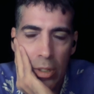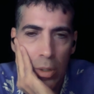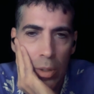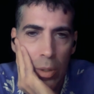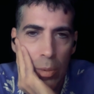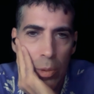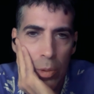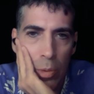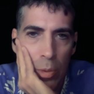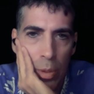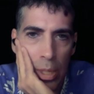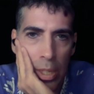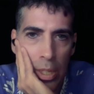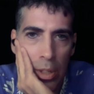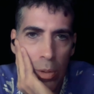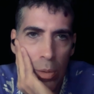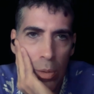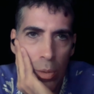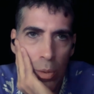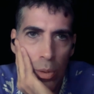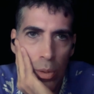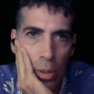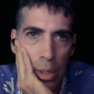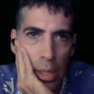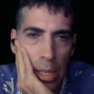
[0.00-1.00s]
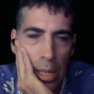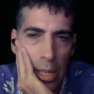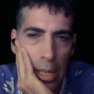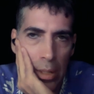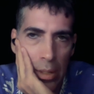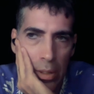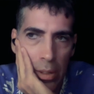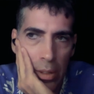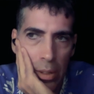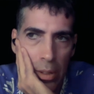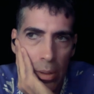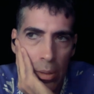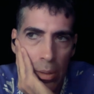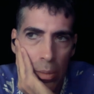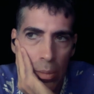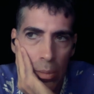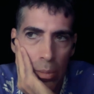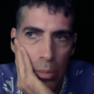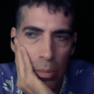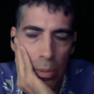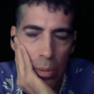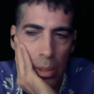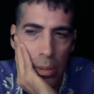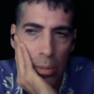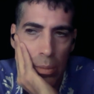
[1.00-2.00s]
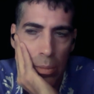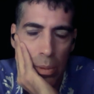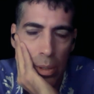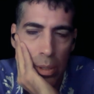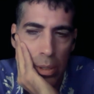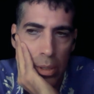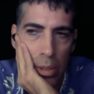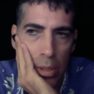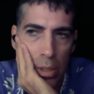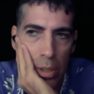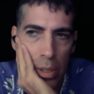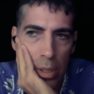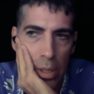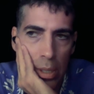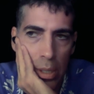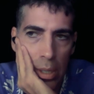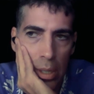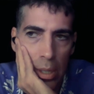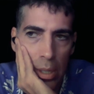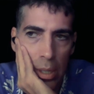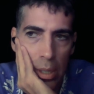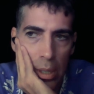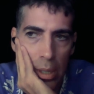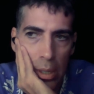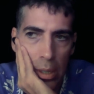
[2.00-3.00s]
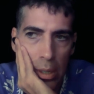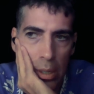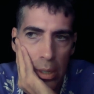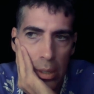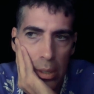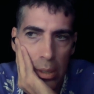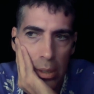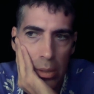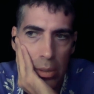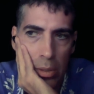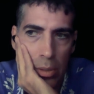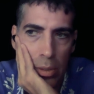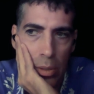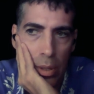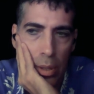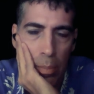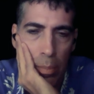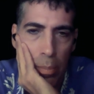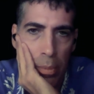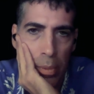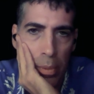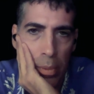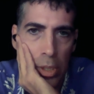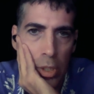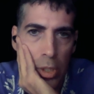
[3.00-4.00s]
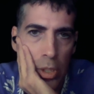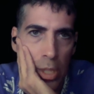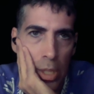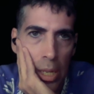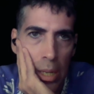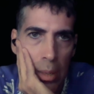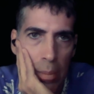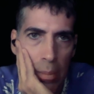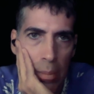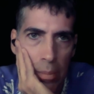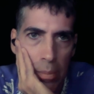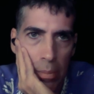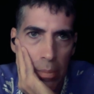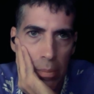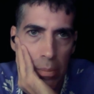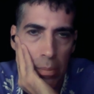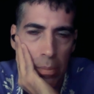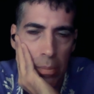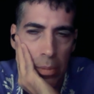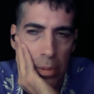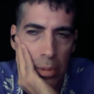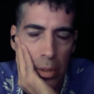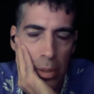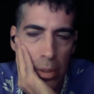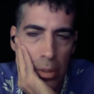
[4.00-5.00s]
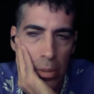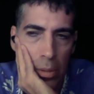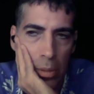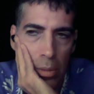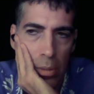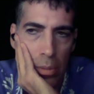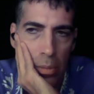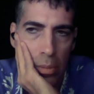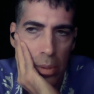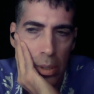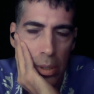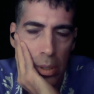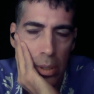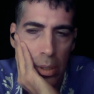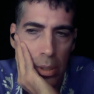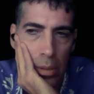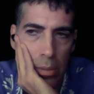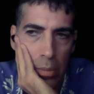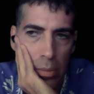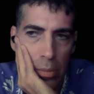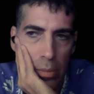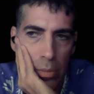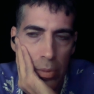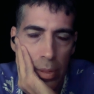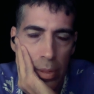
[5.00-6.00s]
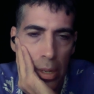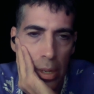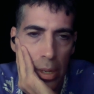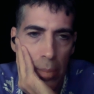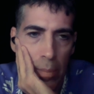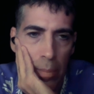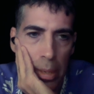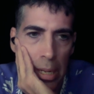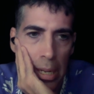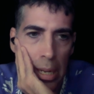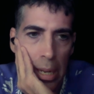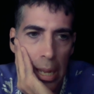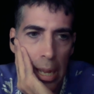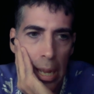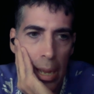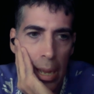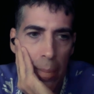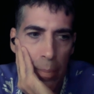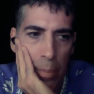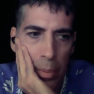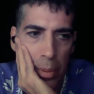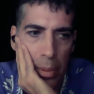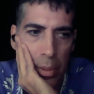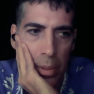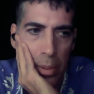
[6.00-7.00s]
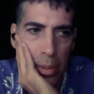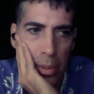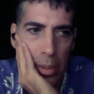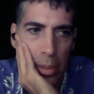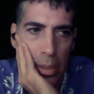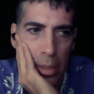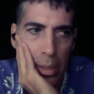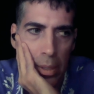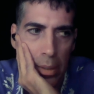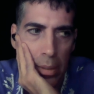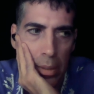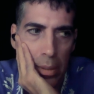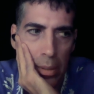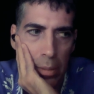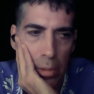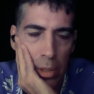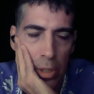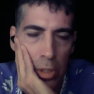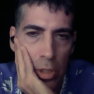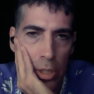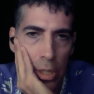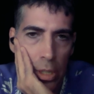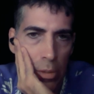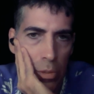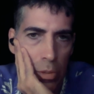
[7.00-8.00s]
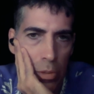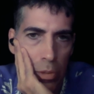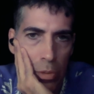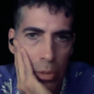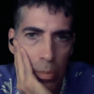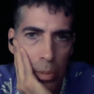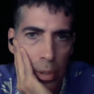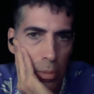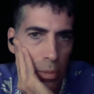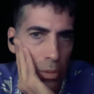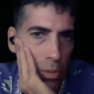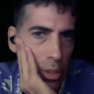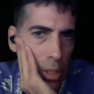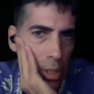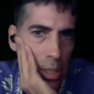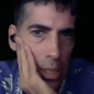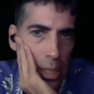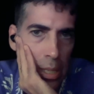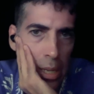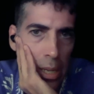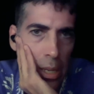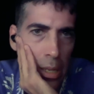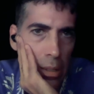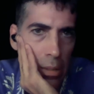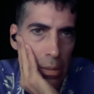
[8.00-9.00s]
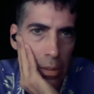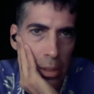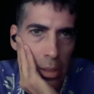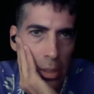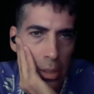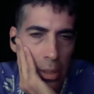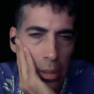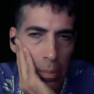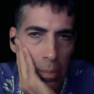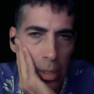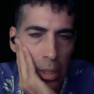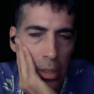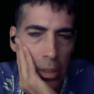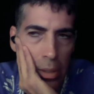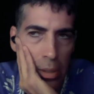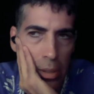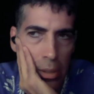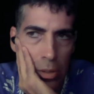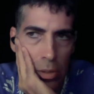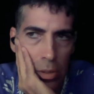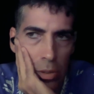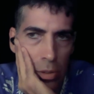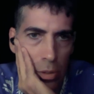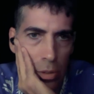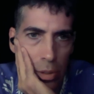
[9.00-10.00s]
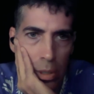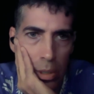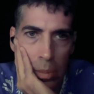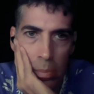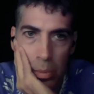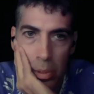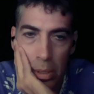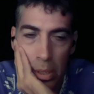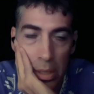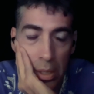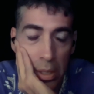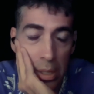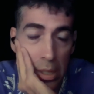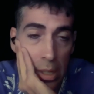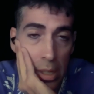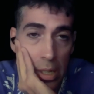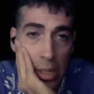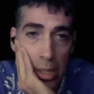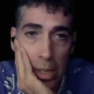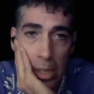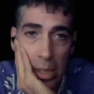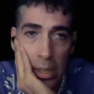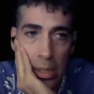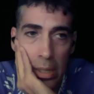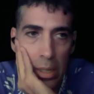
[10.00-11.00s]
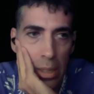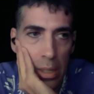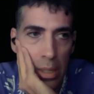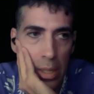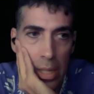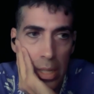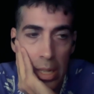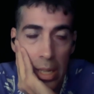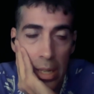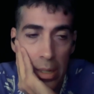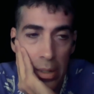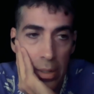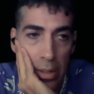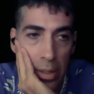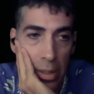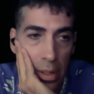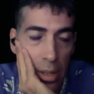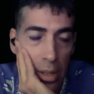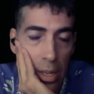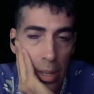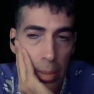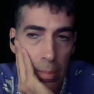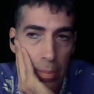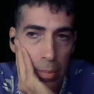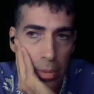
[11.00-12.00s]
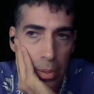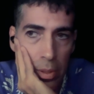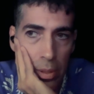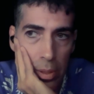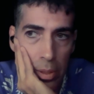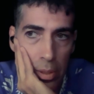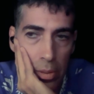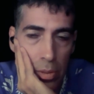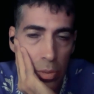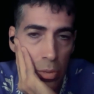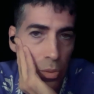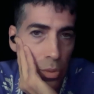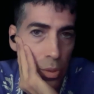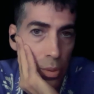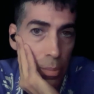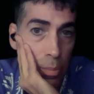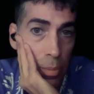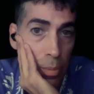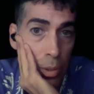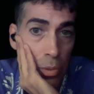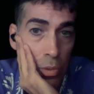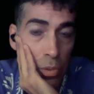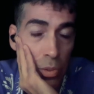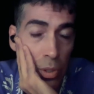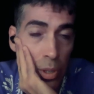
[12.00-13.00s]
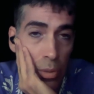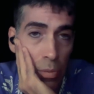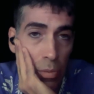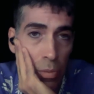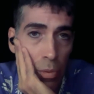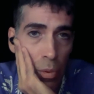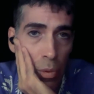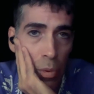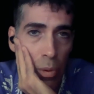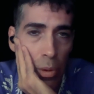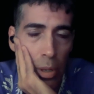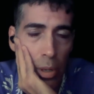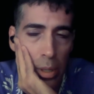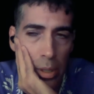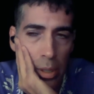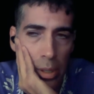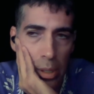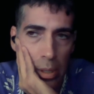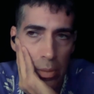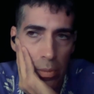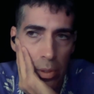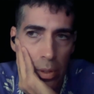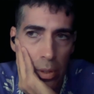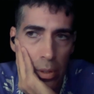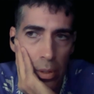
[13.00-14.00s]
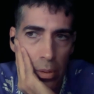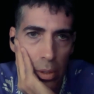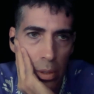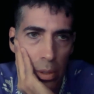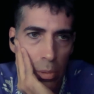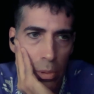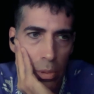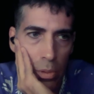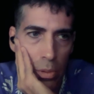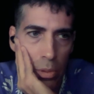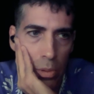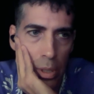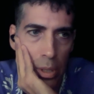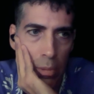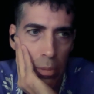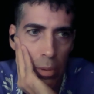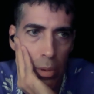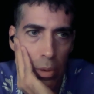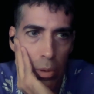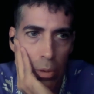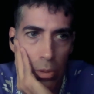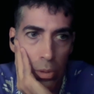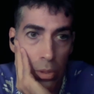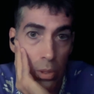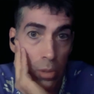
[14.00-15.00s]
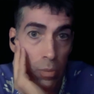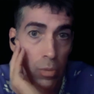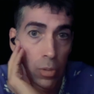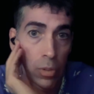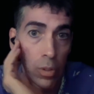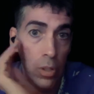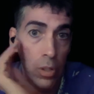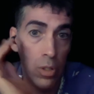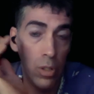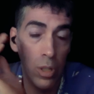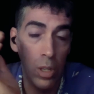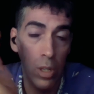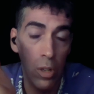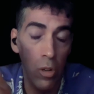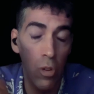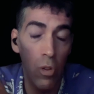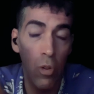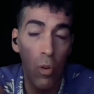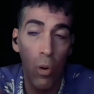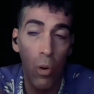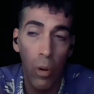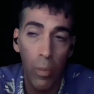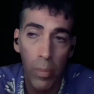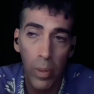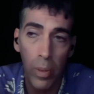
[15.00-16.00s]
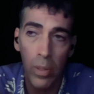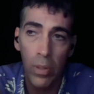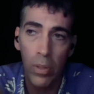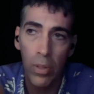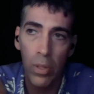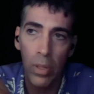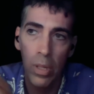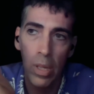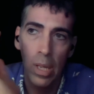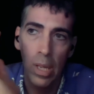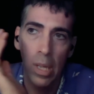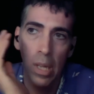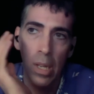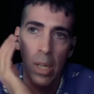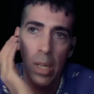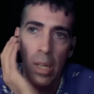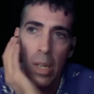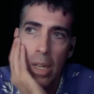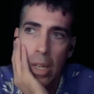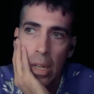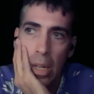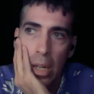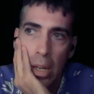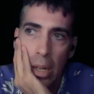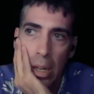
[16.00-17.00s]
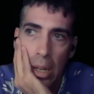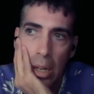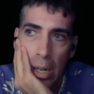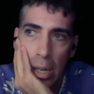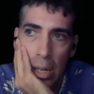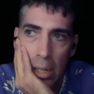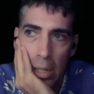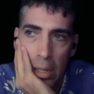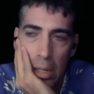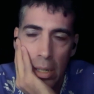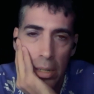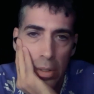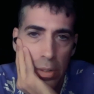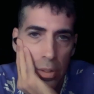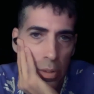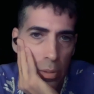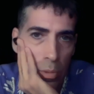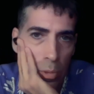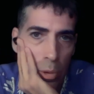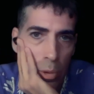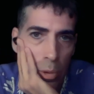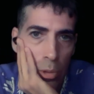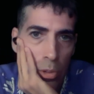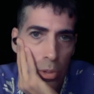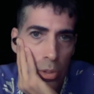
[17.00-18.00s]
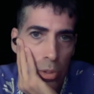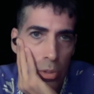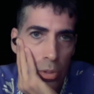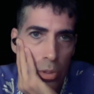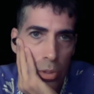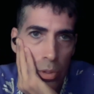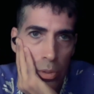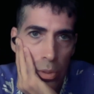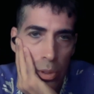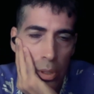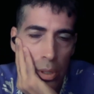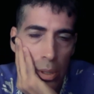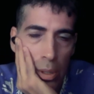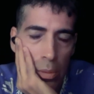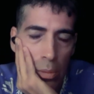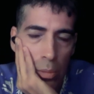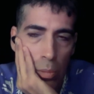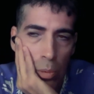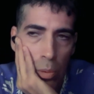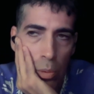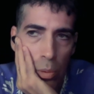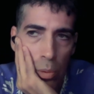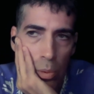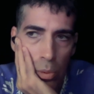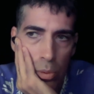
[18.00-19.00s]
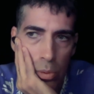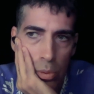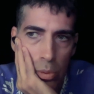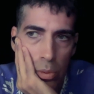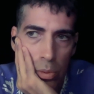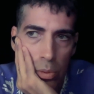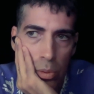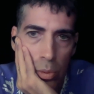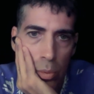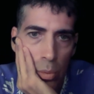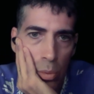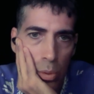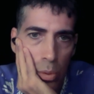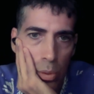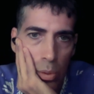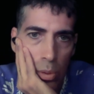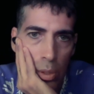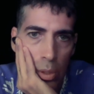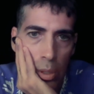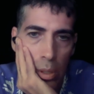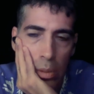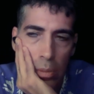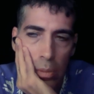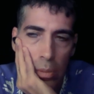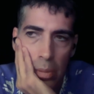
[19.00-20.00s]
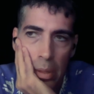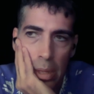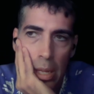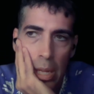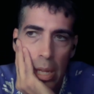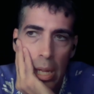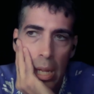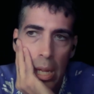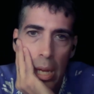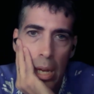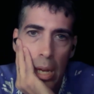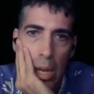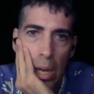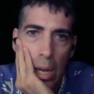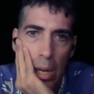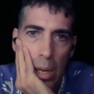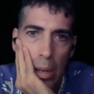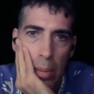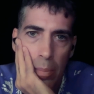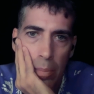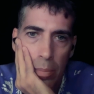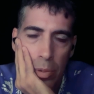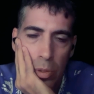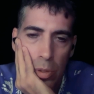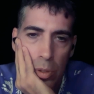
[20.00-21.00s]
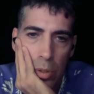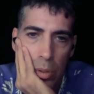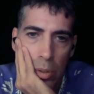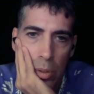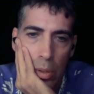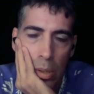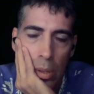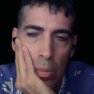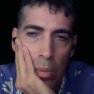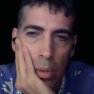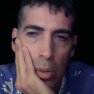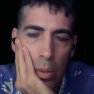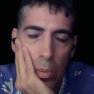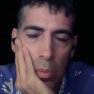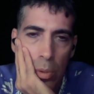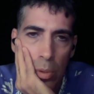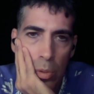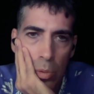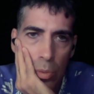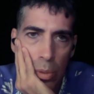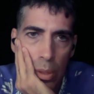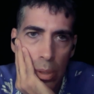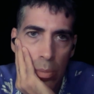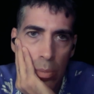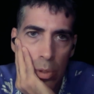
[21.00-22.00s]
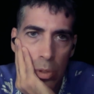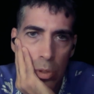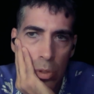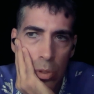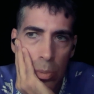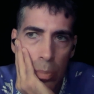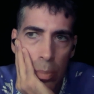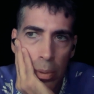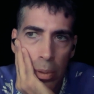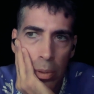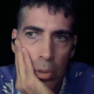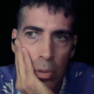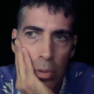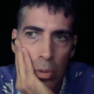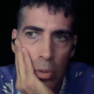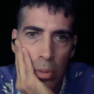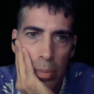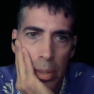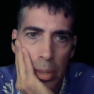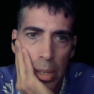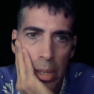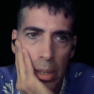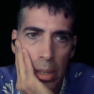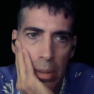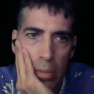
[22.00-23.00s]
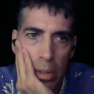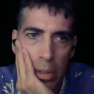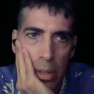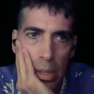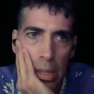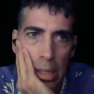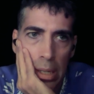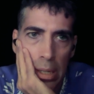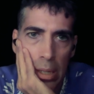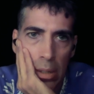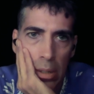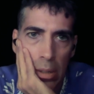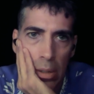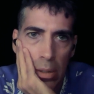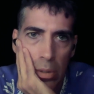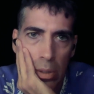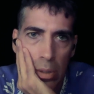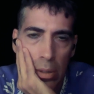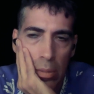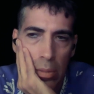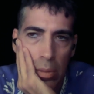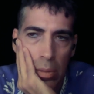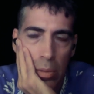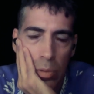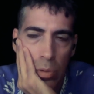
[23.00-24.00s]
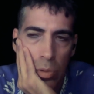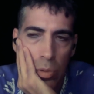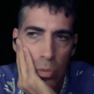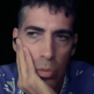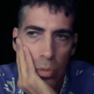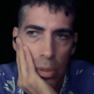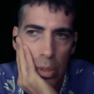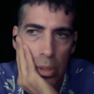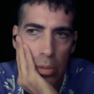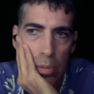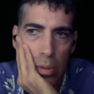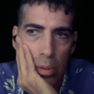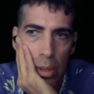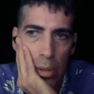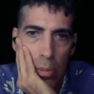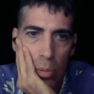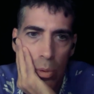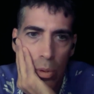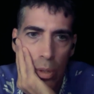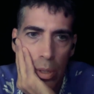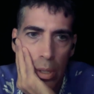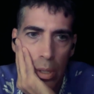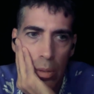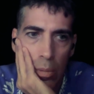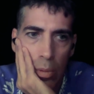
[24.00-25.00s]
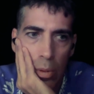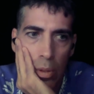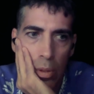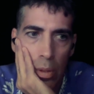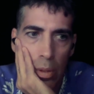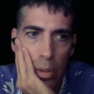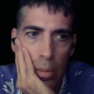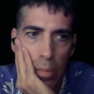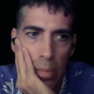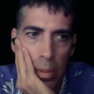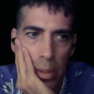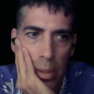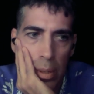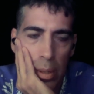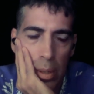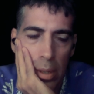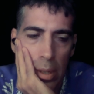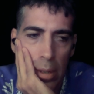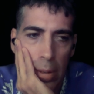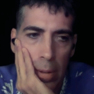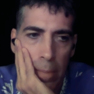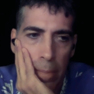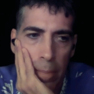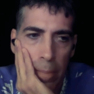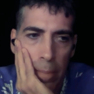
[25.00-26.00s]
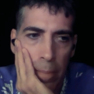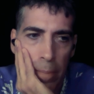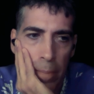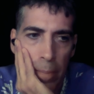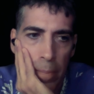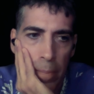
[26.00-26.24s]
so it was really cool that you know once uh, sort of the breach came, you know, uh, fell on my lap and uh, reached out to him. He was like, "Yeah, let me look at the script," and he dug it, and he had time to do some music for it, even though he was like rehearsing for this enormous uh, Guns N' Roses uh, world tour, you know. Um, so it, it, was it was super cool, man. It was like you know it was really great working with him, and uh,